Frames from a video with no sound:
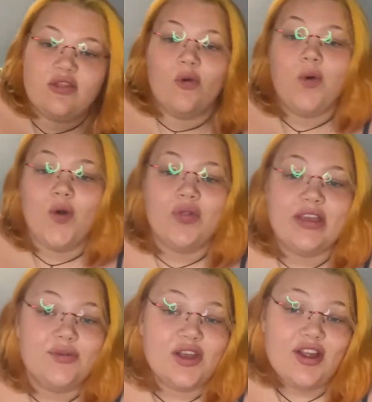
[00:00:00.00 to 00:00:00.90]
the quote that
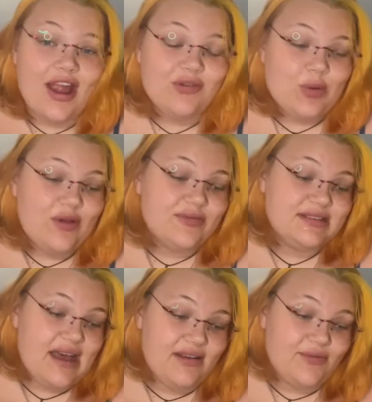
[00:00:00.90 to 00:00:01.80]
you hear everywhere from
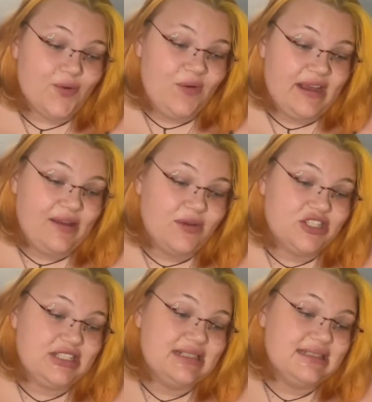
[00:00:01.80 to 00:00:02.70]
Sally Rooney,
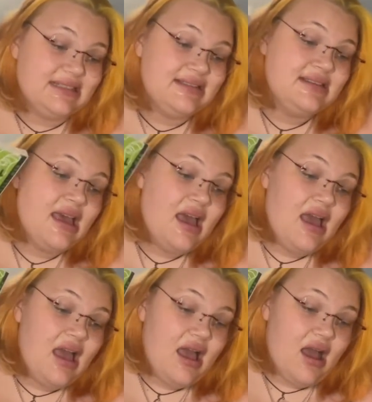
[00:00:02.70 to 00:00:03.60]
which is,
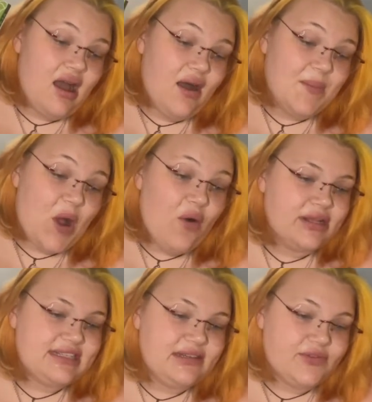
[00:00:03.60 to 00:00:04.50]
oh, I
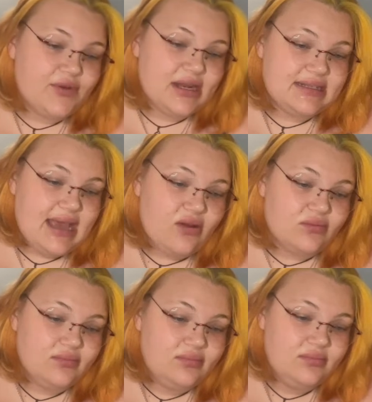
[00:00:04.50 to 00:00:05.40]
didn't even write it
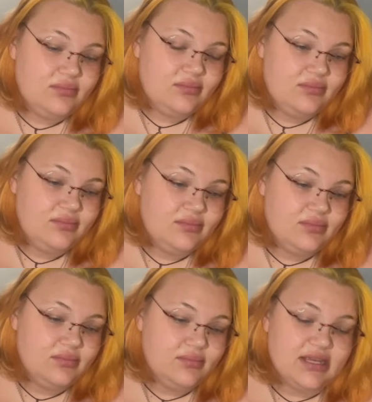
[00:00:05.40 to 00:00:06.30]
down
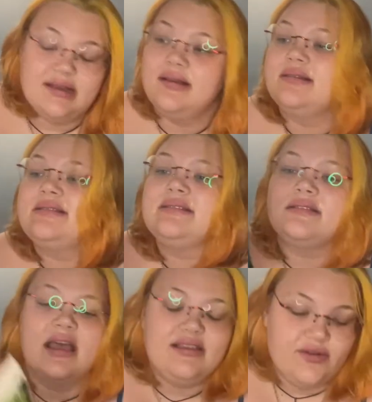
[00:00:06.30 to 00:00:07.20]
because
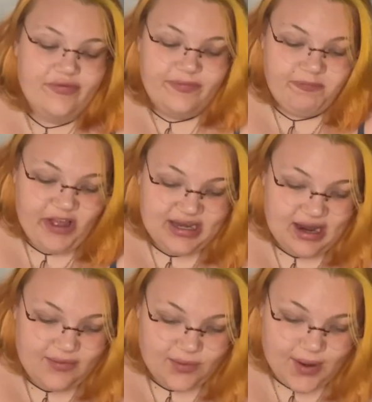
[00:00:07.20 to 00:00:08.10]
you find it
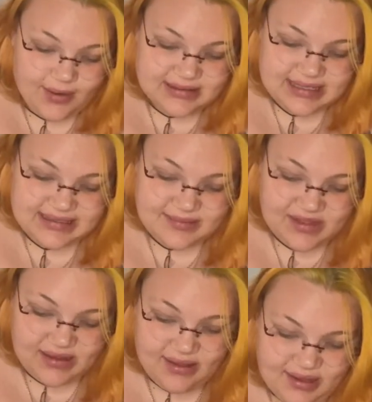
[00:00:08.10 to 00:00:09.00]
everywhere. It's like
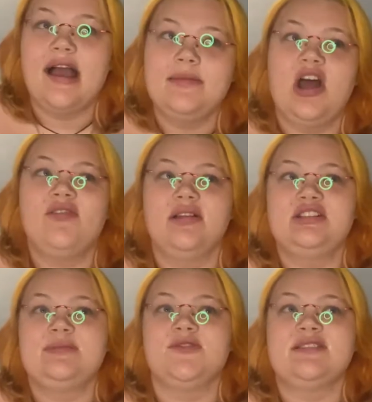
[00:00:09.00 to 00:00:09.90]
something like, I'm not a
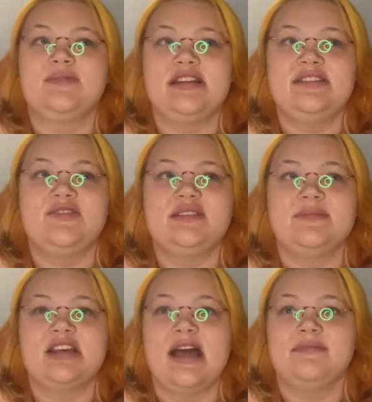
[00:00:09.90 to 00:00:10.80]
religious person, but I do
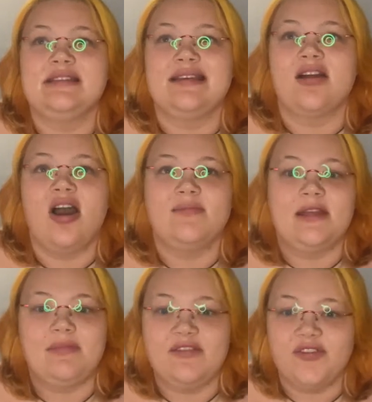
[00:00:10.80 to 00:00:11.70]
sometimes think God
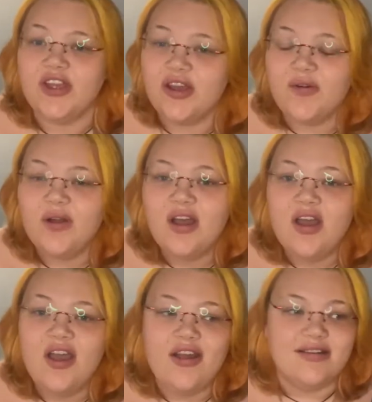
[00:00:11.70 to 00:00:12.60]
made me for you,
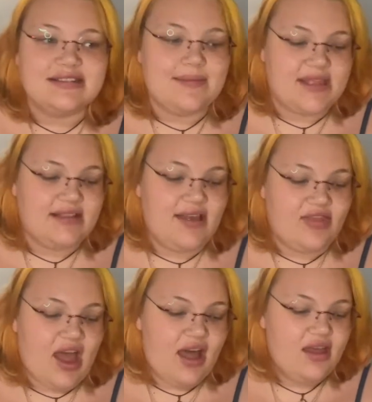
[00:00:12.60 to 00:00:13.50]
or something like
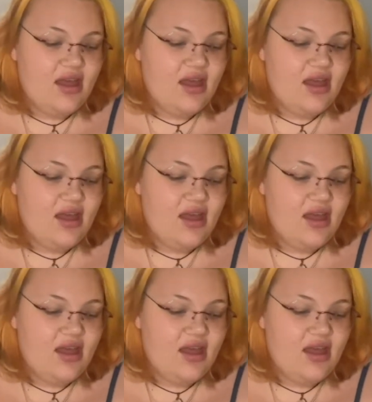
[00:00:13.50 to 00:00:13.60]
that.